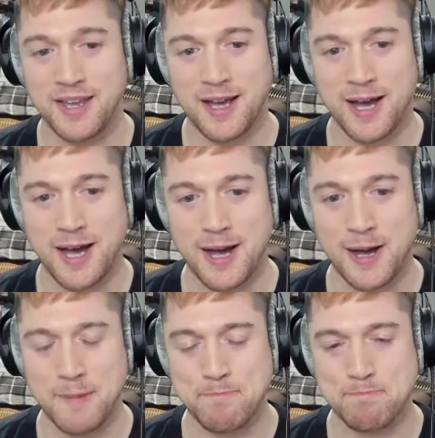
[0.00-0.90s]

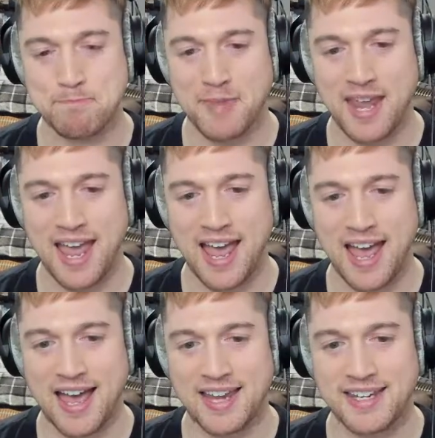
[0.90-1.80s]
um,
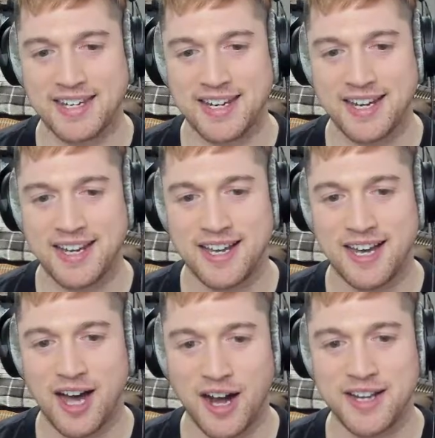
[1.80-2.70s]
and
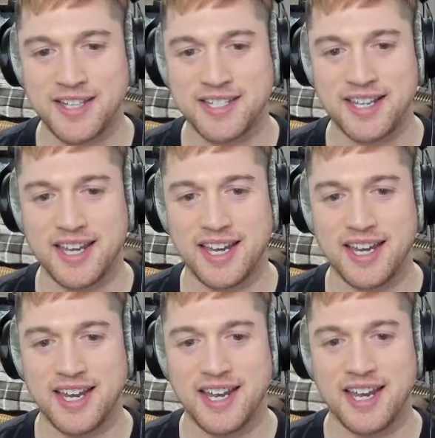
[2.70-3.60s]

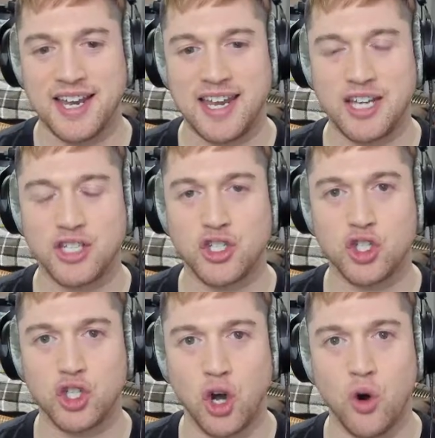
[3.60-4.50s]
honestly is
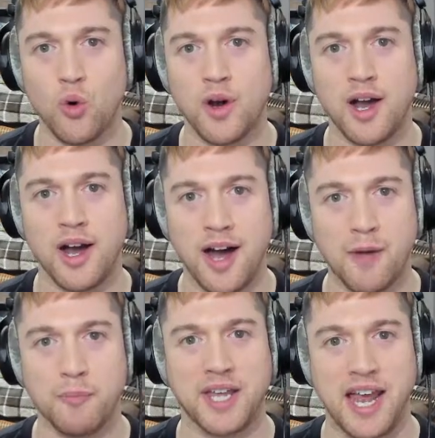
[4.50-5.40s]
so
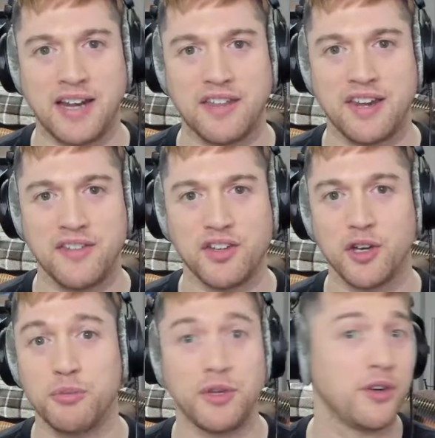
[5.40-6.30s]
complicated that even
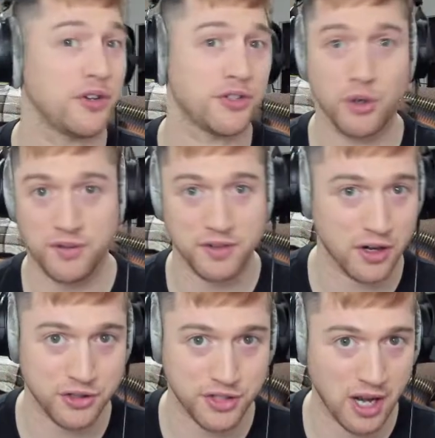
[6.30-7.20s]
computers don't even
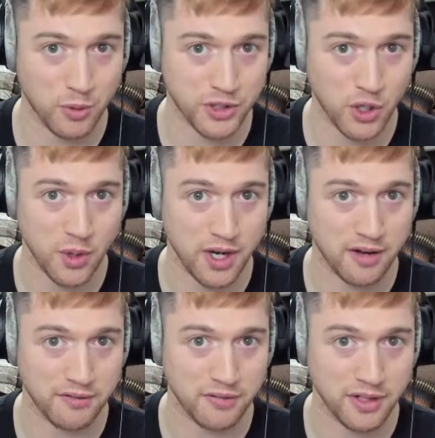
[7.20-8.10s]
understand what's going
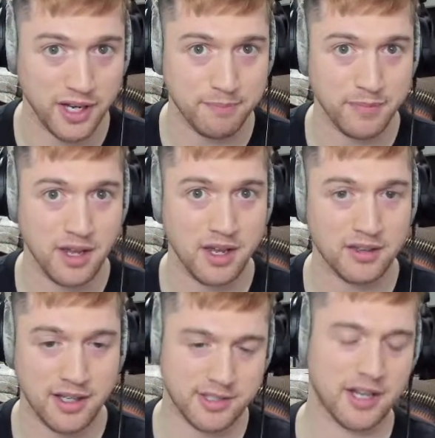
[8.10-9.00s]
on fully.
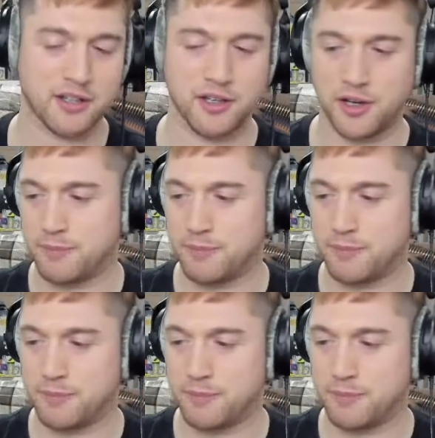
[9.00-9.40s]
Let's take a look.